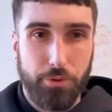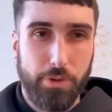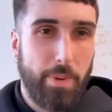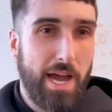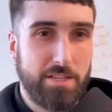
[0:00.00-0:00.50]

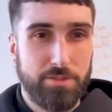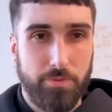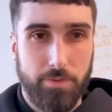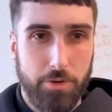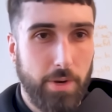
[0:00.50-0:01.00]
the past
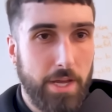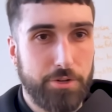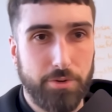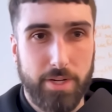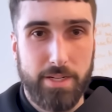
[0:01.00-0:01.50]
few
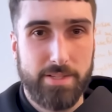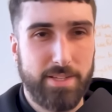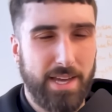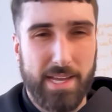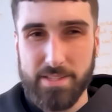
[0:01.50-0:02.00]
entries,
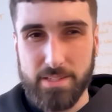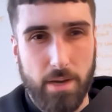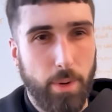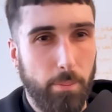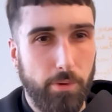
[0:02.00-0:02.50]
see, has this
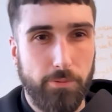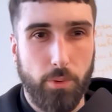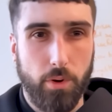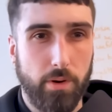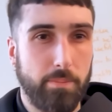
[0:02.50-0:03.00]
come up
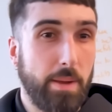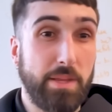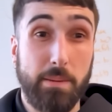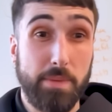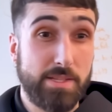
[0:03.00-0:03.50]
before? And maybe
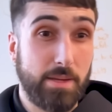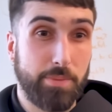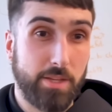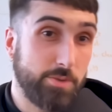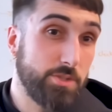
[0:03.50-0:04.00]
they missed
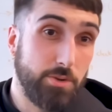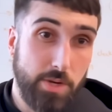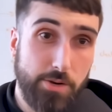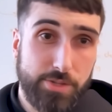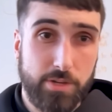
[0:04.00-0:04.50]
something that was 2
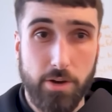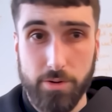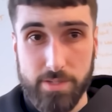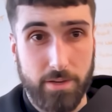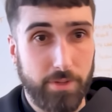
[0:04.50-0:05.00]
years ago
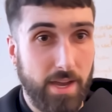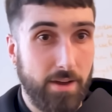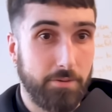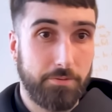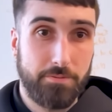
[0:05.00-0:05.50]
because they only
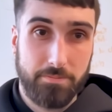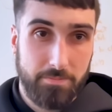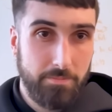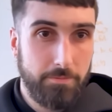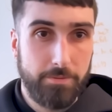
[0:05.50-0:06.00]
have
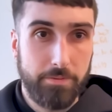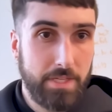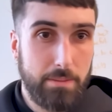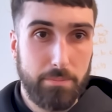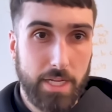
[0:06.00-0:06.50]

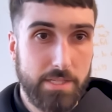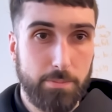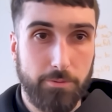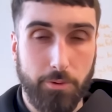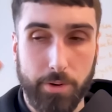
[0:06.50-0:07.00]
15 minutes
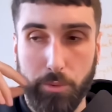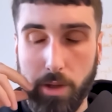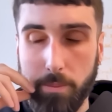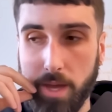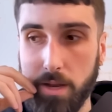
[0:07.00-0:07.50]
before an
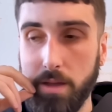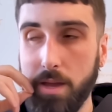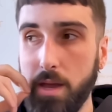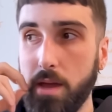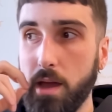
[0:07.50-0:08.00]
appointment.
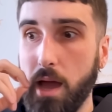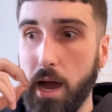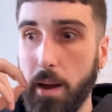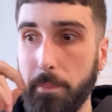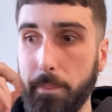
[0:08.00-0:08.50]

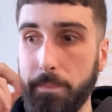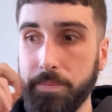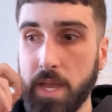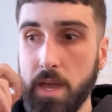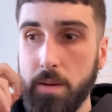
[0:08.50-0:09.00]

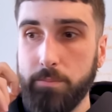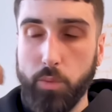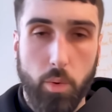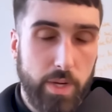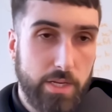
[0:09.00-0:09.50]
But
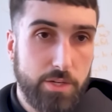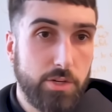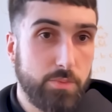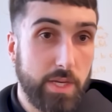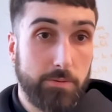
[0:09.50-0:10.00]
what we can do
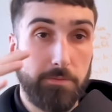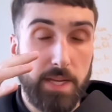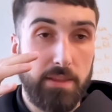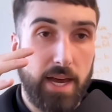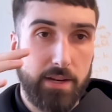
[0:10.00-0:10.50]
is we can
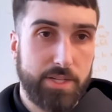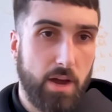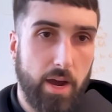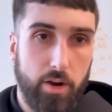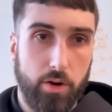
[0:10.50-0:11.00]
feed that
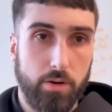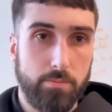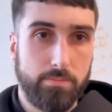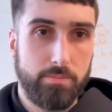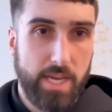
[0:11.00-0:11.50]
entire
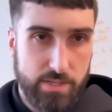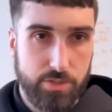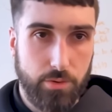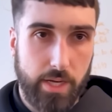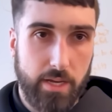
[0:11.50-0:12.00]

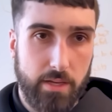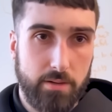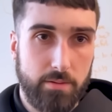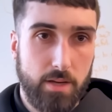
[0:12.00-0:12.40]
history in